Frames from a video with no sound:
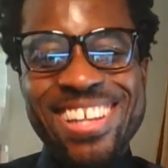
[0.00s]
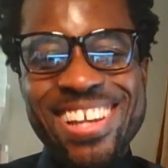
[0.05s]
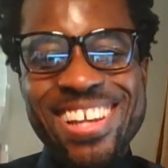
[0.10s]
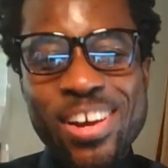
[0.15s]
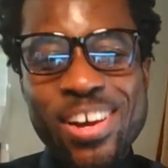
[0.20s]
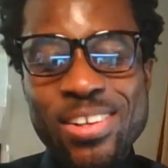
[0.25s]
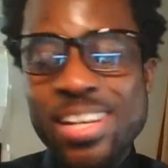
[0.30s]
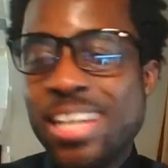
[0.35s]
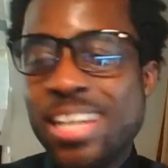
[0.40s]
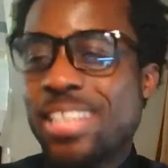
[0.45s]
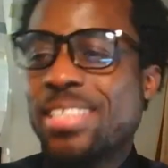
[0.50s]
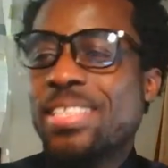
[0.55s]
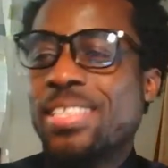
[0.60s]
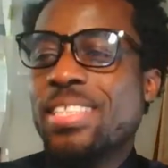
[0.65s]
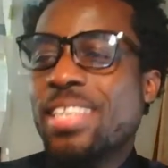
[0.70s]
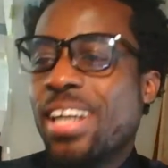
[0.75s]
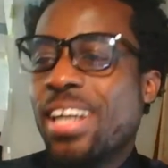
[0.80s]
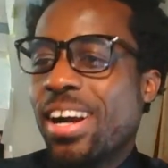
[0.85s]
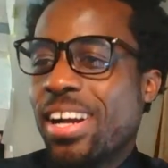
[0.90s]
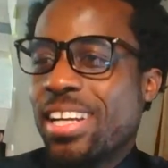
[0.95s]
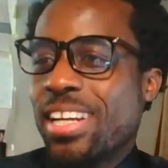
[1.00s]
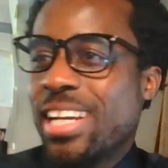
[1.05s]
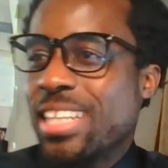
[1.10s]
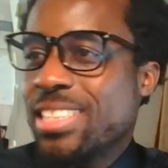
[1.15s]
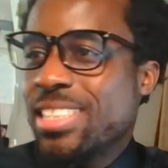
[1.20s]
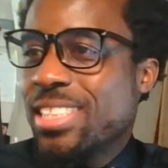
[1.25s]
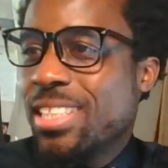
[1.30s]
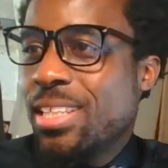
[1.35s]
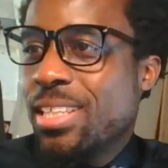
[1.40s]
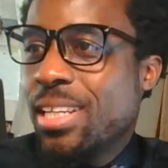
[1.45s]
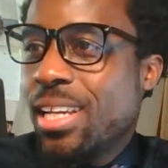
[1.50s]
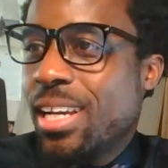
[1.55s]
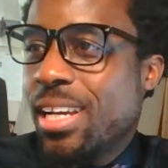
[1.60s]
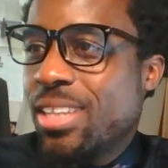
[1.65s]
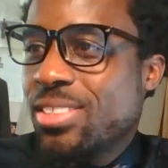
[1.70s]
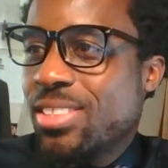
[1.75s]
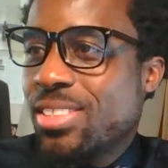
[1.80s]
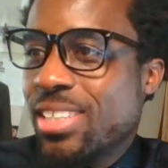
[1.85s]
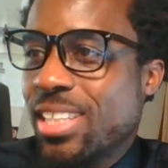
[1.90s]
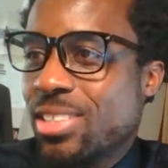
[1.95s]
Okay? All right, guys.
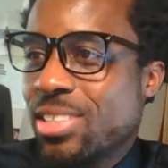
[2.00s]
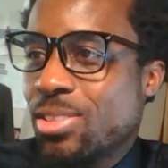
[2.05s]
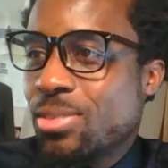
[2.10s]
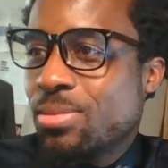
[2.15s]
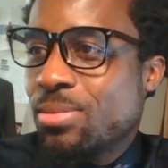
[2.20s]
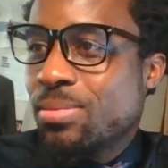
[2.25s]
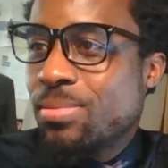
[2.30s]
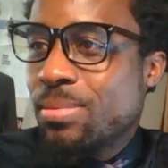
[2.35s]
I'll see you guys soon.